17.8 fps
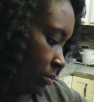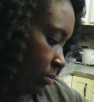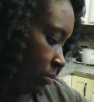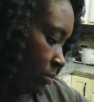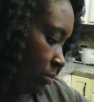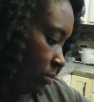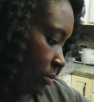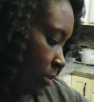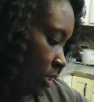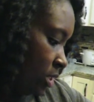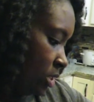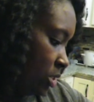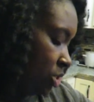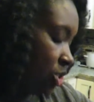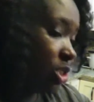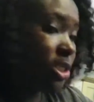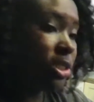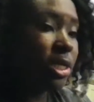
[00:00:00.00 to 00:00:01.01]
Right.
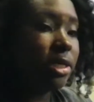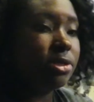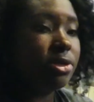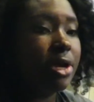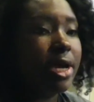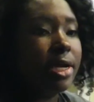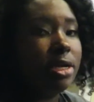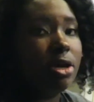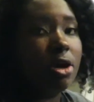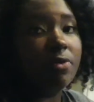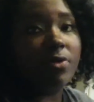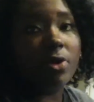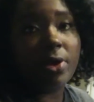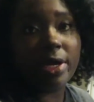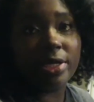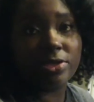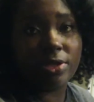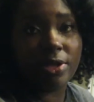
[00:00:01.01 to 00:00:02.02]
She just said they're heading over.
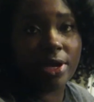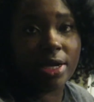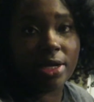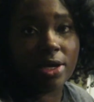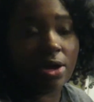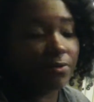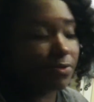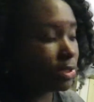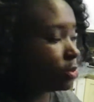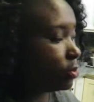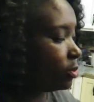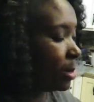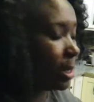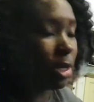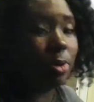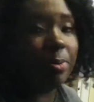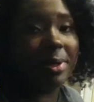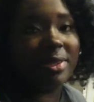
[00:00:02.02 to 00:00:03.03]
Okay, so they're heading over, so we're about
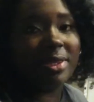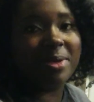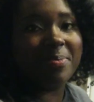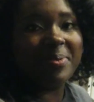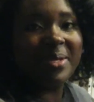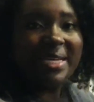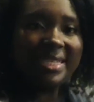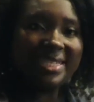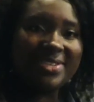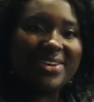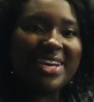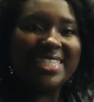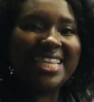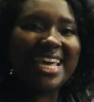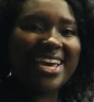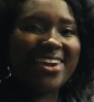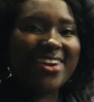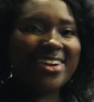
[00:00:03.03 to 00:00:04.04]
to go meet them. See you
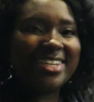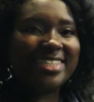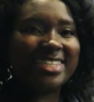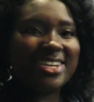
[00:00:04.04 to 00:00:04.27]
guys later.